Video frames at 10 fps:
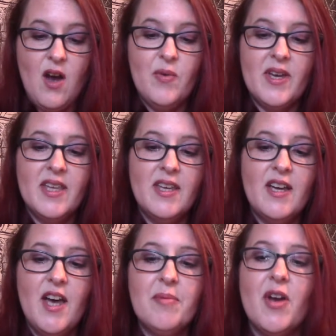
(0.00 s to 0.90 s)
We got the
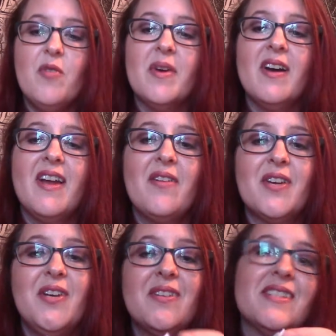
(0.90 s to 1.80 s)
cupcake. Oh my god, how
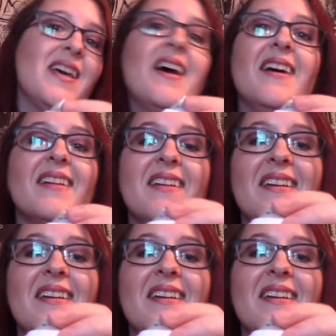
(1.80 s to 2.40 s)
cute is that?